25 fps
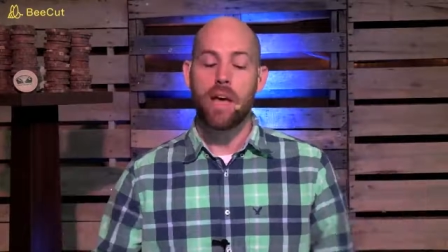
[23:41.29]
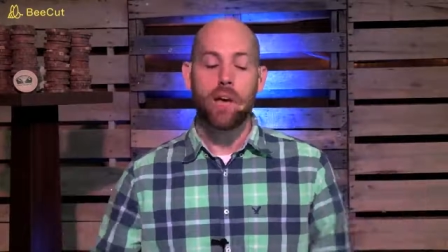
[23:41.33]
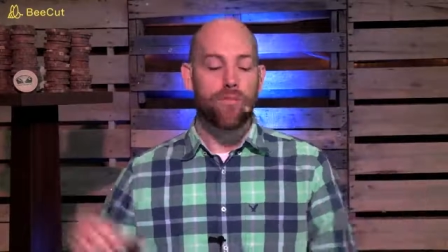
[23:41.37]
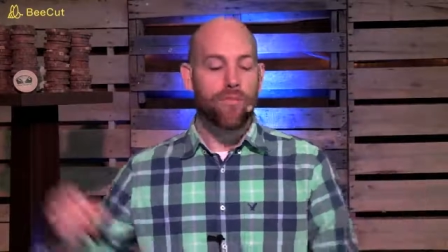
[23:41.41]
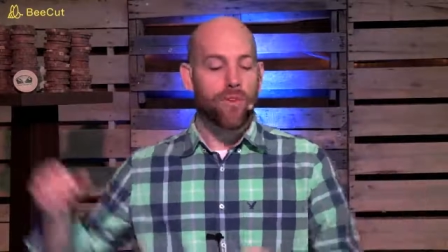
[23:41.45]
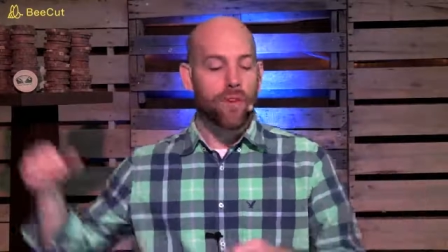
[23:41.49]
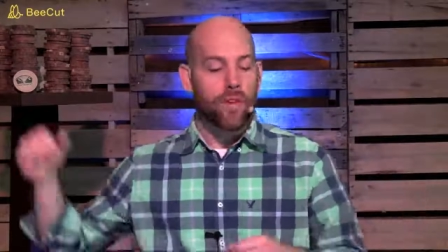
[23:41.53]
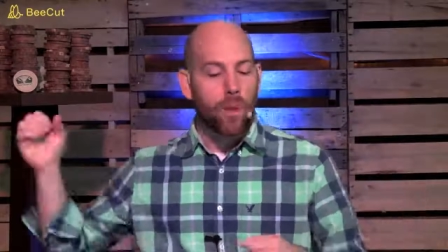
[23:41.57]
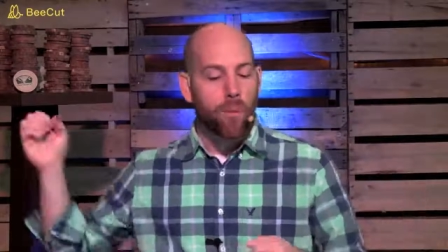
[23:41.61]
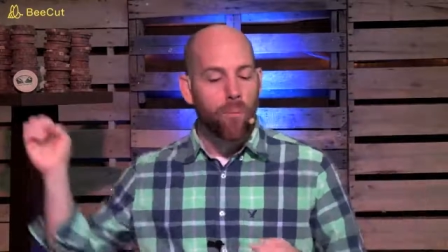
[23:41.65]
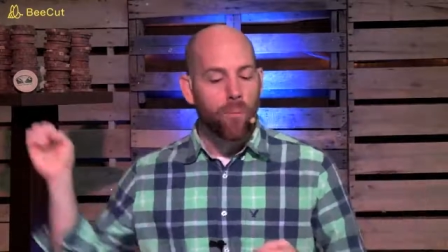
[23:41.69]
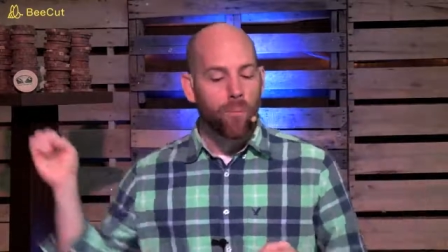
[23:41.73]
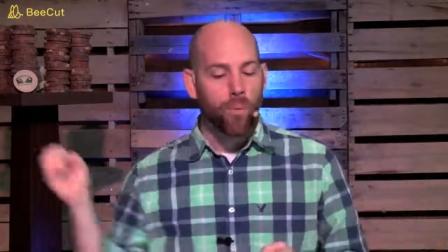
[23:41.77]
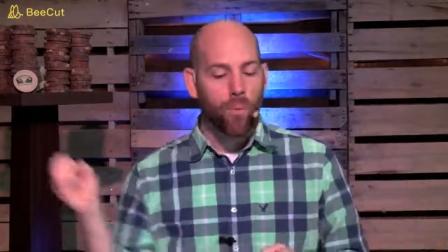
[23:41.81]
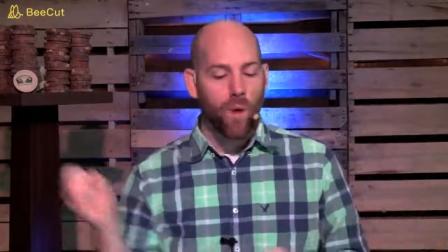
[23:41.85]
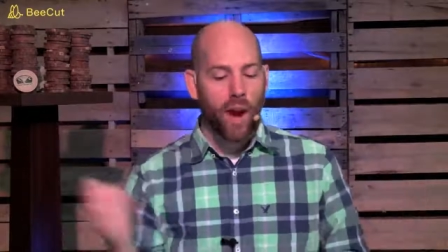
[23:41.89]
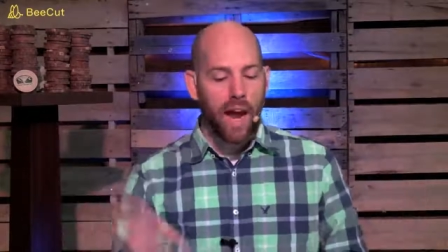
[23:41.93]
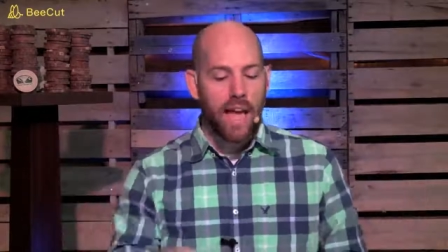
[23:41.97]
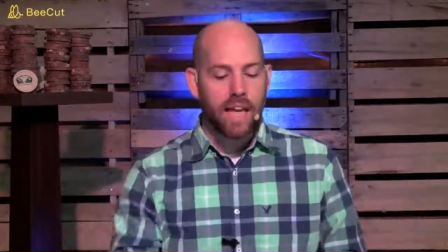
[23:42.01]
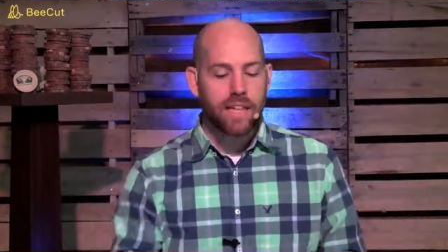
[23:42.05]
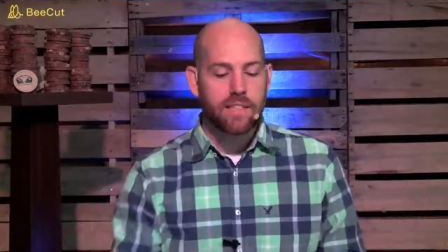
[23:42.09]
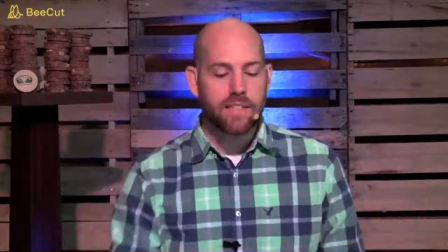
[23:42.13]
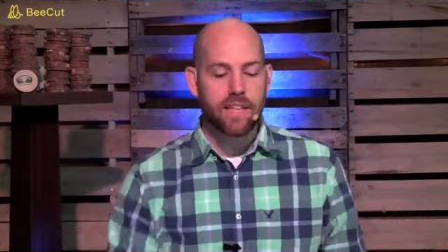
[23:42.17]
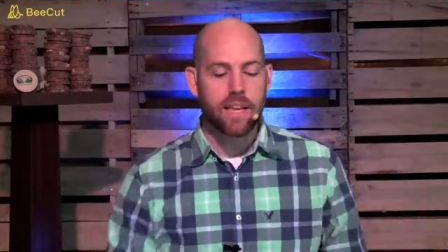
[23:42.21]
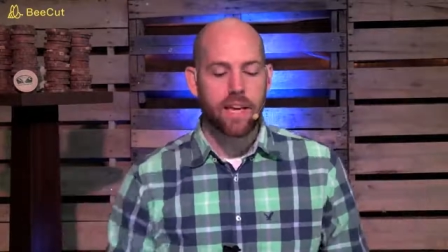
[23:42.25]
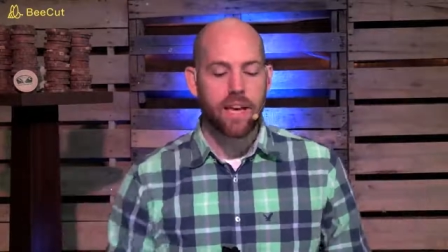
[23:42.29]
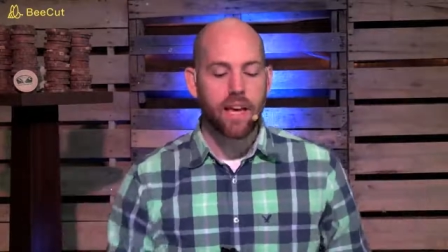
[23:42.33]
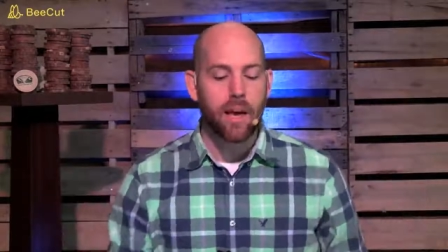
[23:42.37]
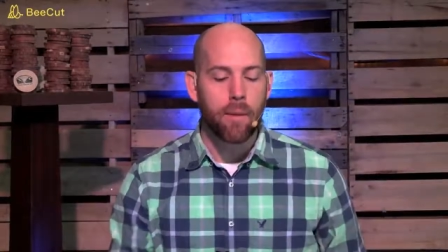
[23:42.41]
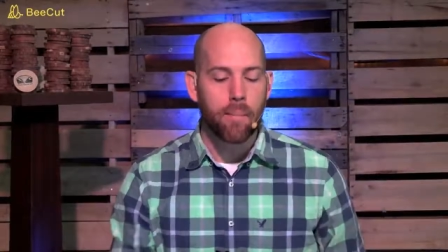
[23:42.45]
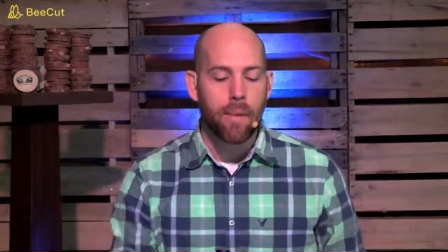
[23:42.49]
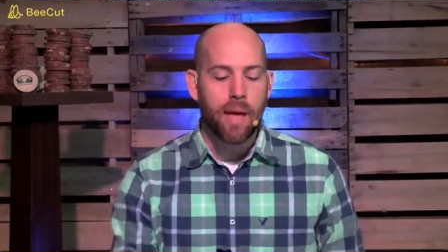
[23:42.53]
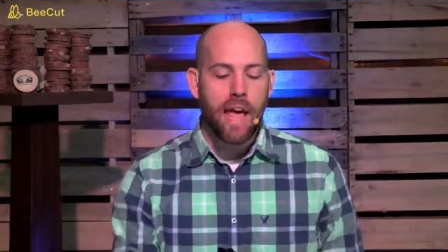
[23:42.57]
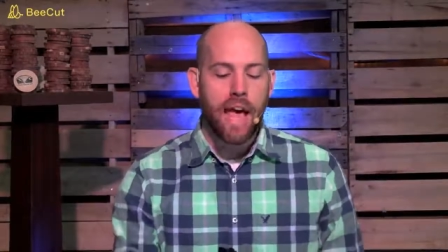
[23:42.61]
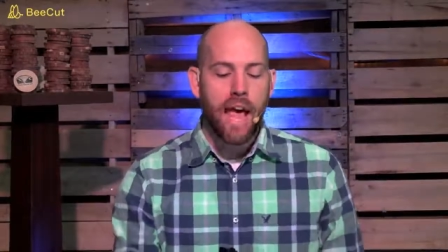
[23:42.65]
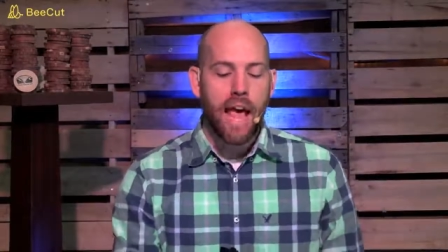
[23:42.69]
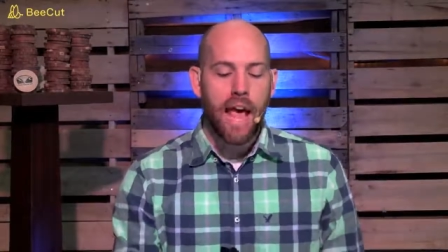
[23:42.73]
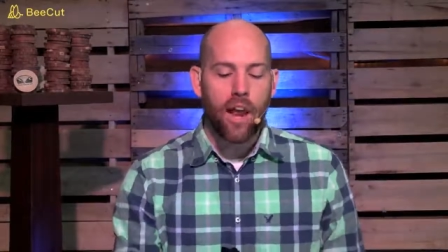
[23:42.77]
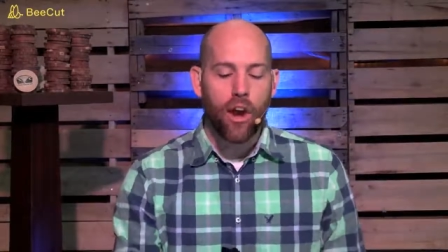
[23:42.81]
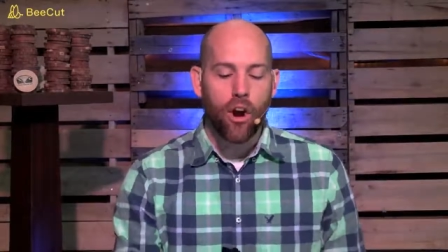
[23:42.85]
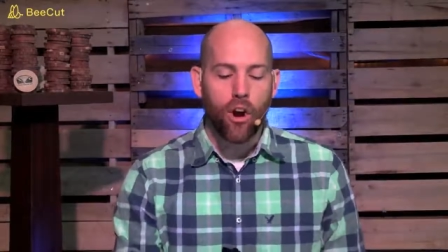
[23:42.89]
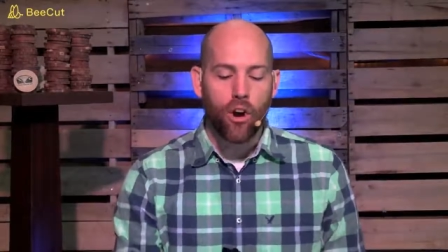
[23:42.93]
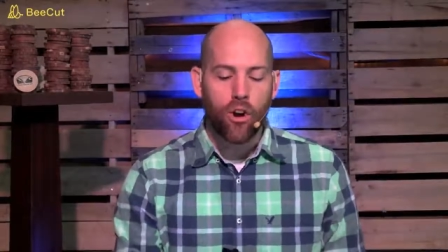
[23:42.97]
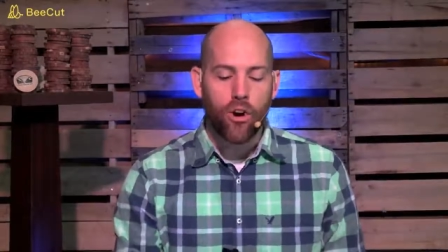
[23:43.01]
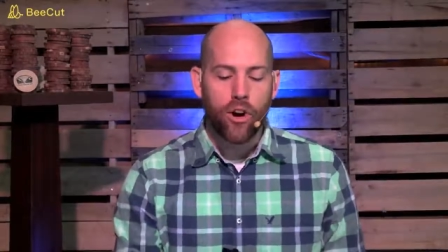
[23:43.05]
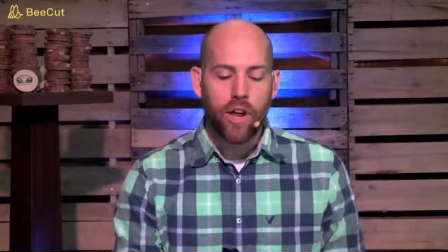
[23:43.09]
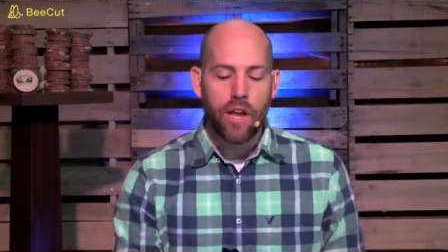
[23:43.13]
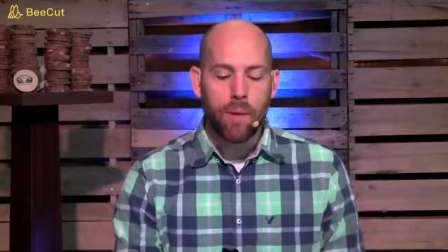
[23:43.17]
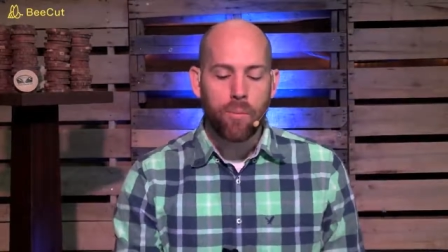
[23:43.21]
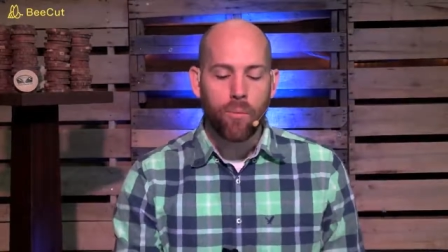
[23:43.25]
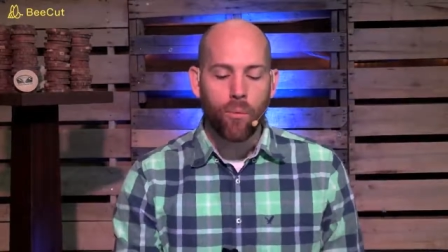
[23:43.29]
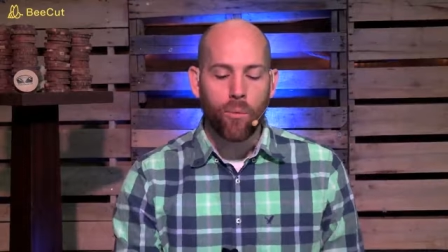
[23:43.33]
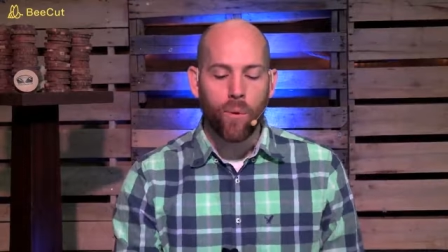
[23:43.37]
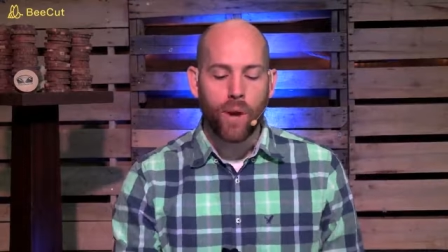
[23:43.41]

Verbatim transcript: Philip ran to him and heard him